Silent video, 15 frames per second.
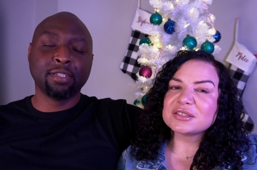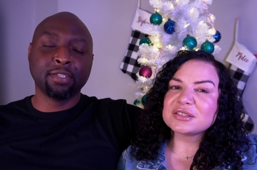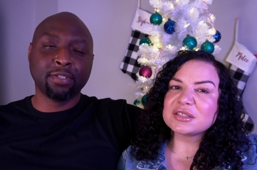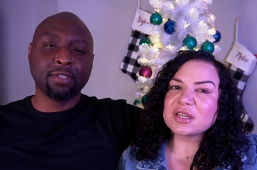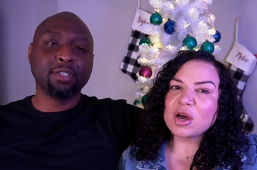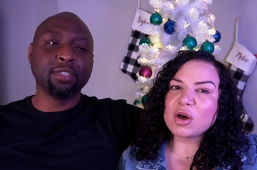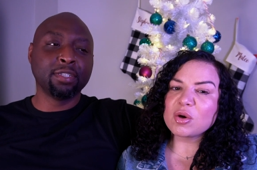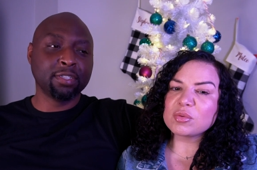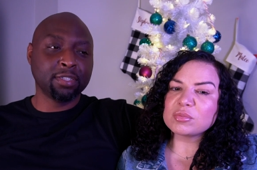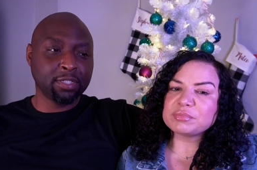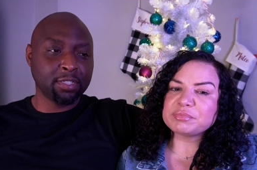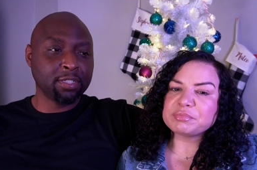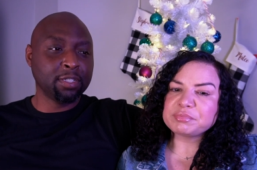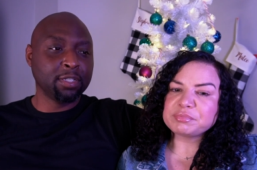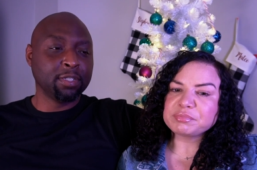Speaker 1: So
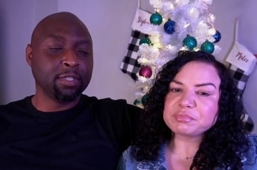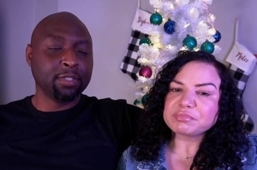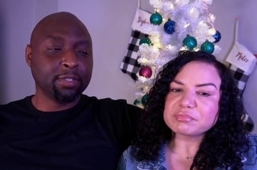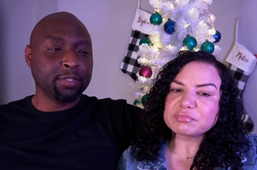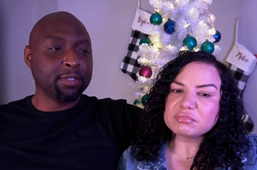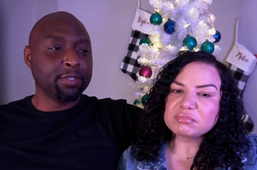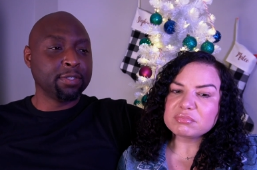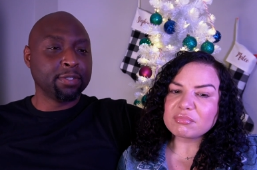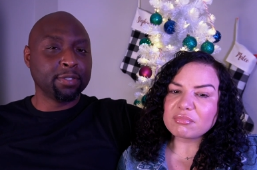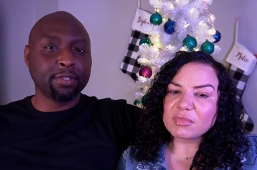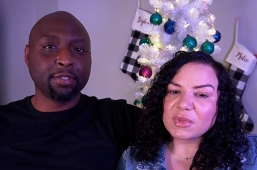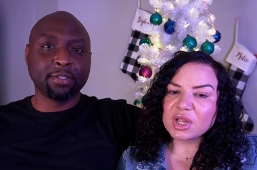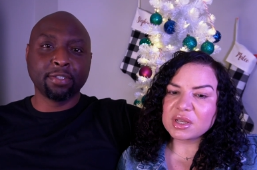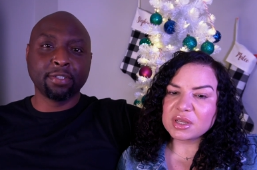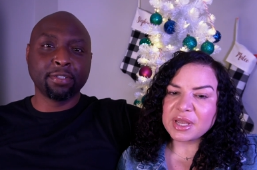
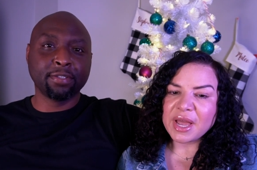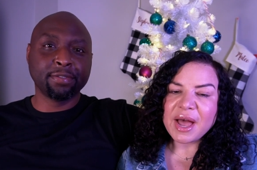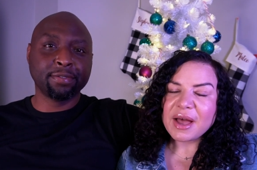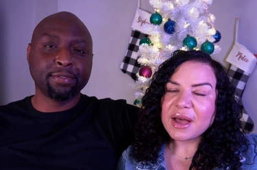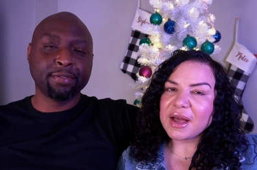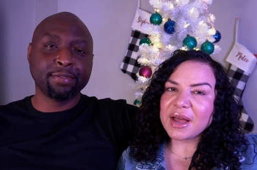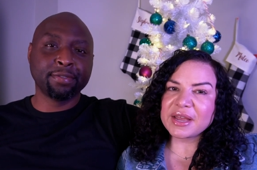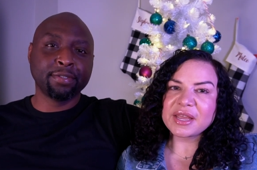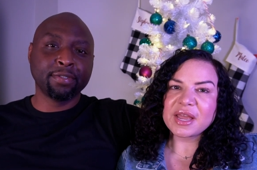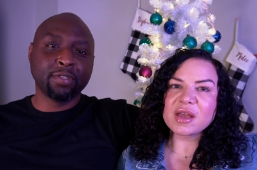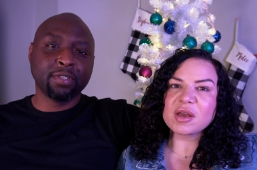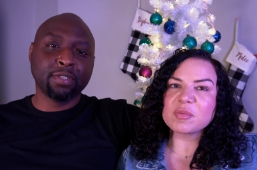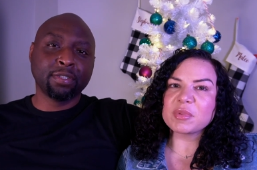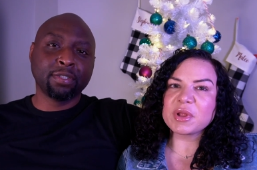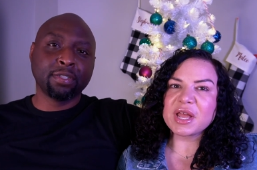yeah, I can't
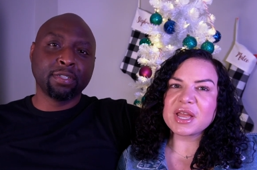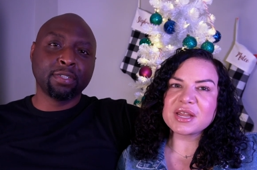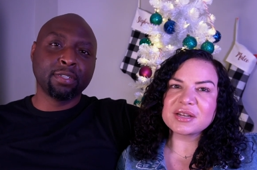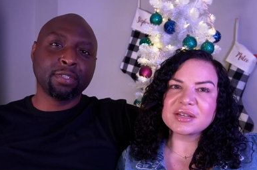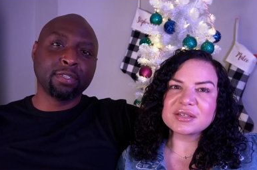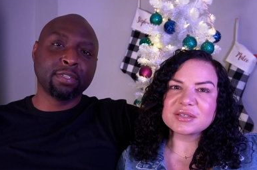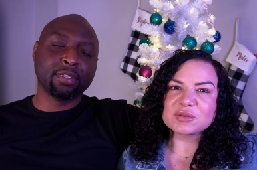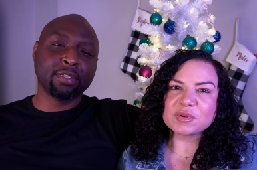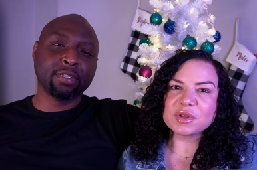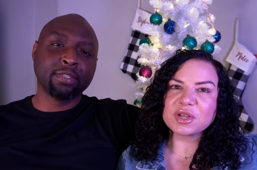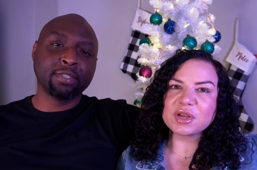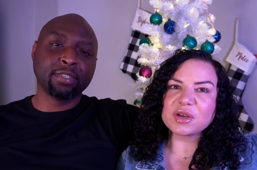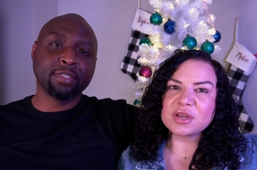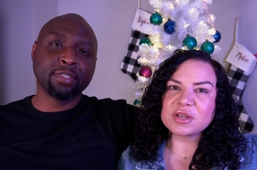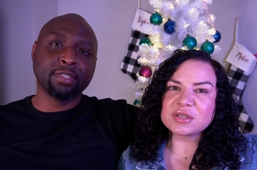complain. It's really
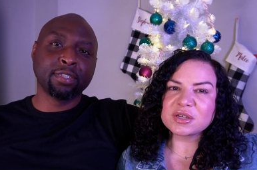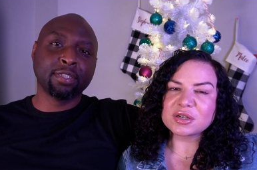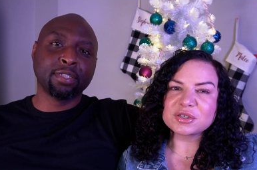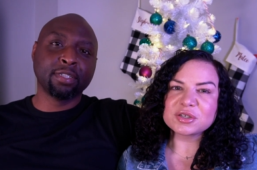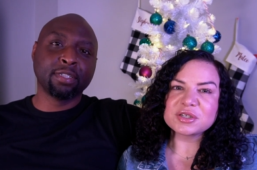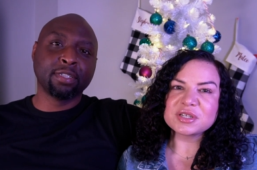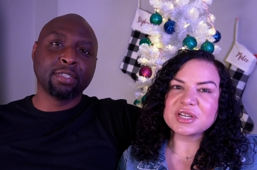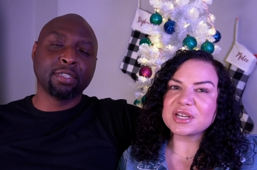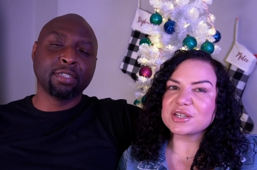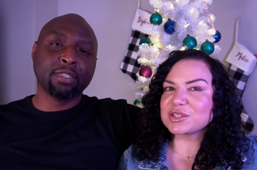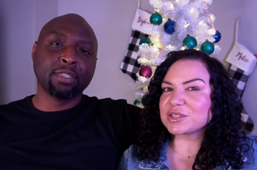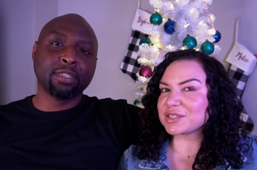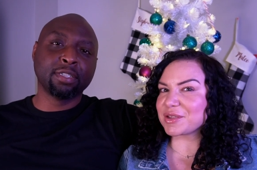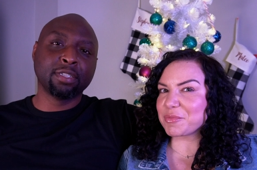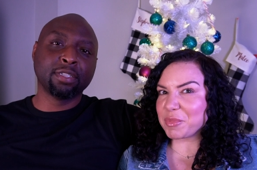good. Dr.
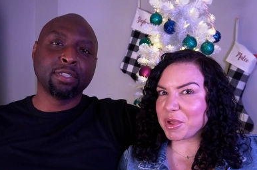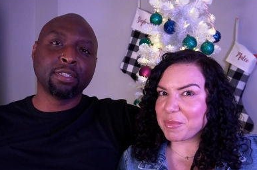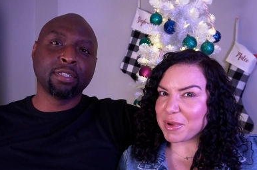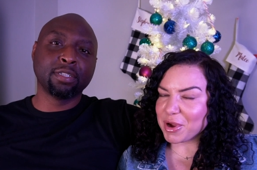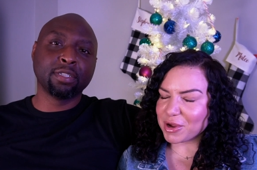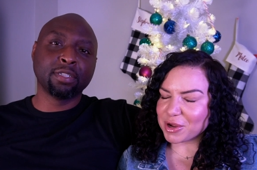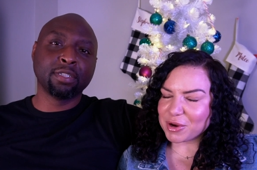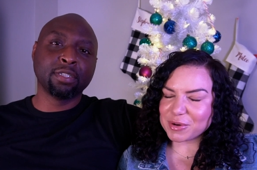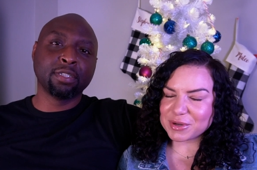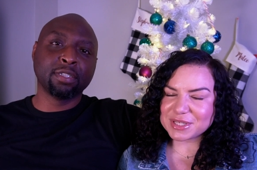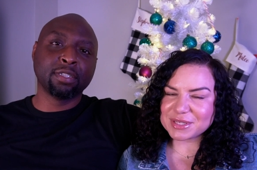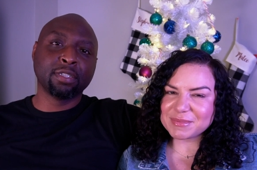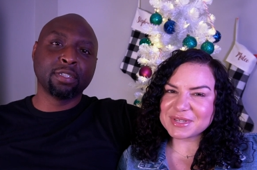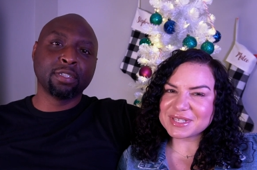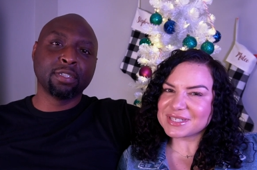Taneja sent me a Merry
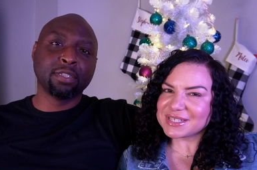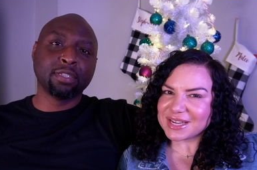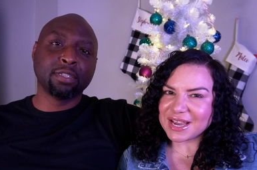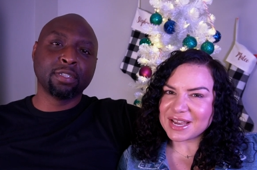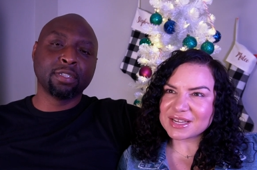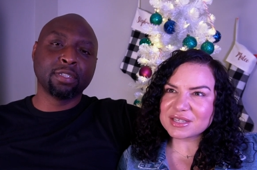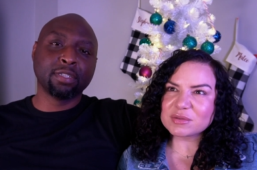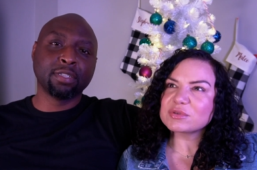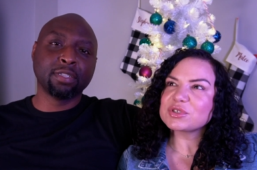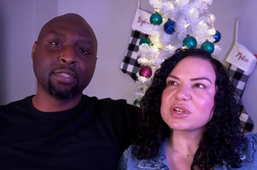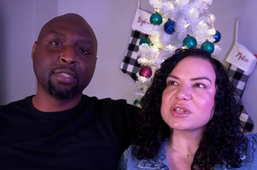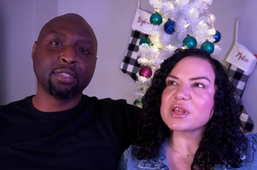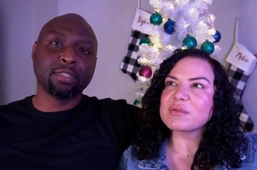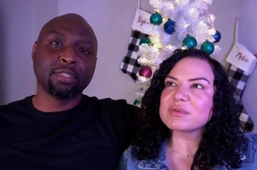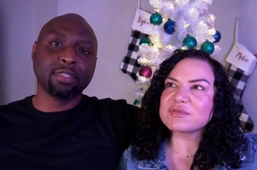Christmas text, which I
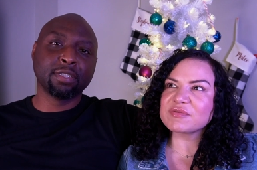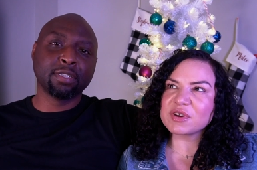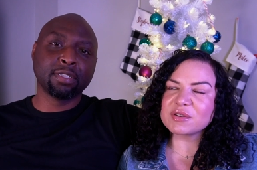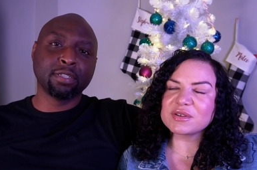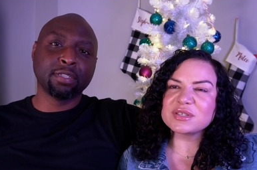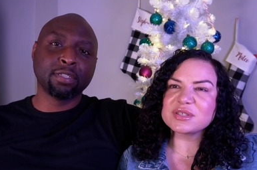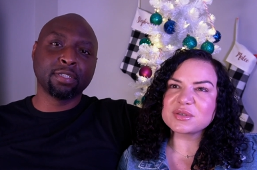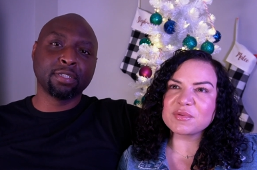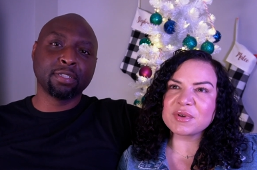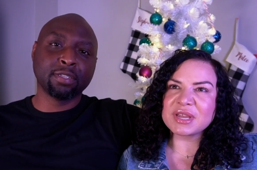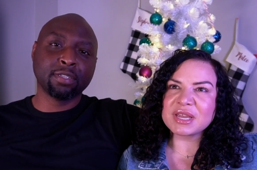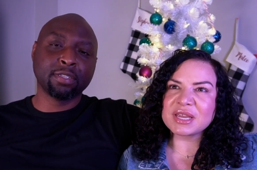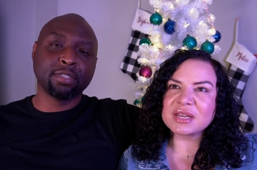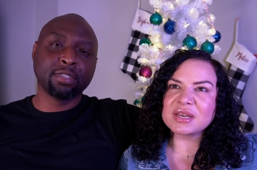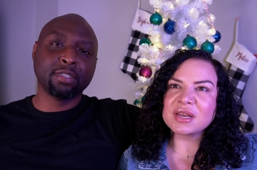thought was very
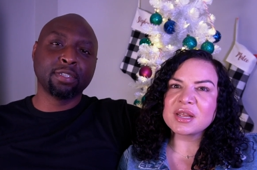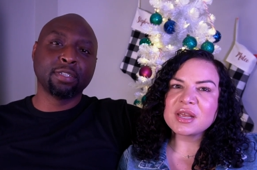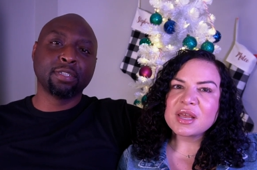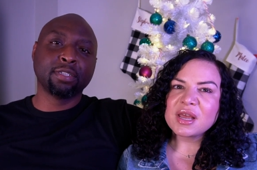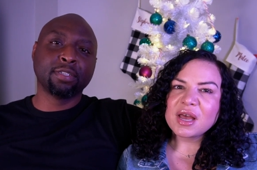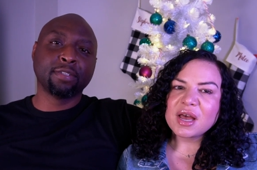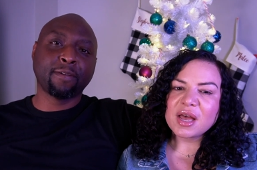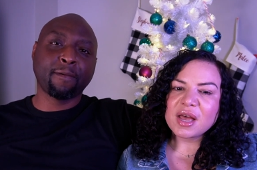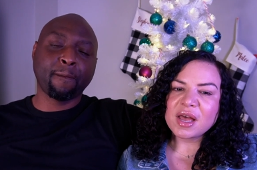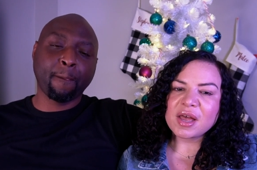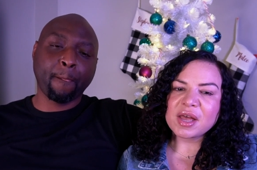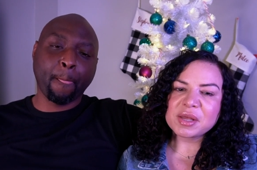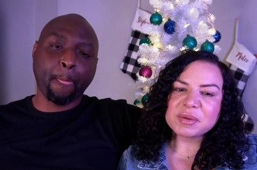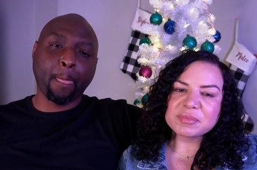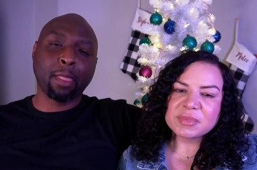sweet.
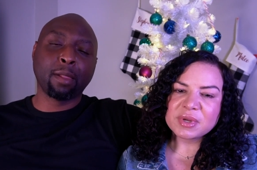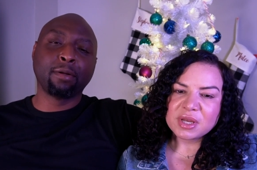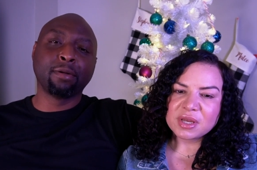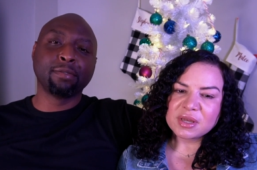Um,